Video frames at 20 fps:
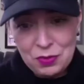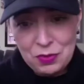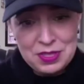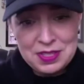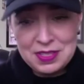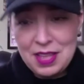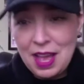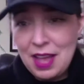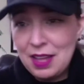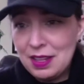
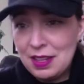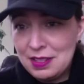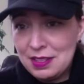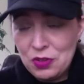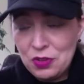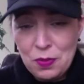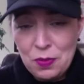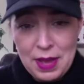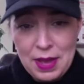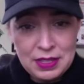stylists
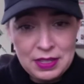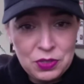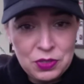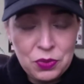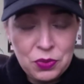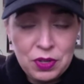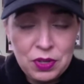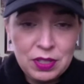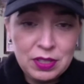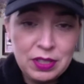go back to
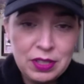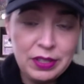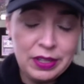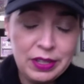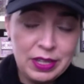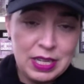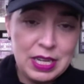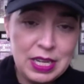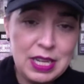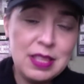work, they're going
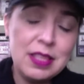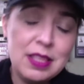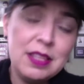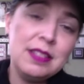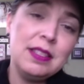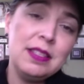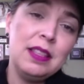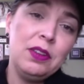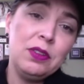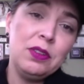to need
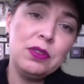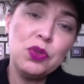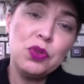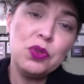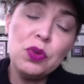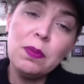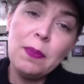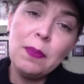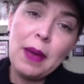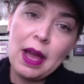this little
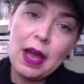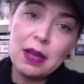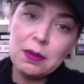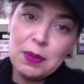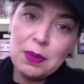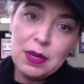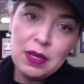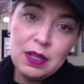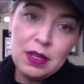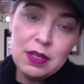tool bag,
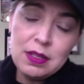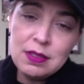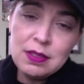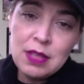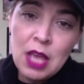because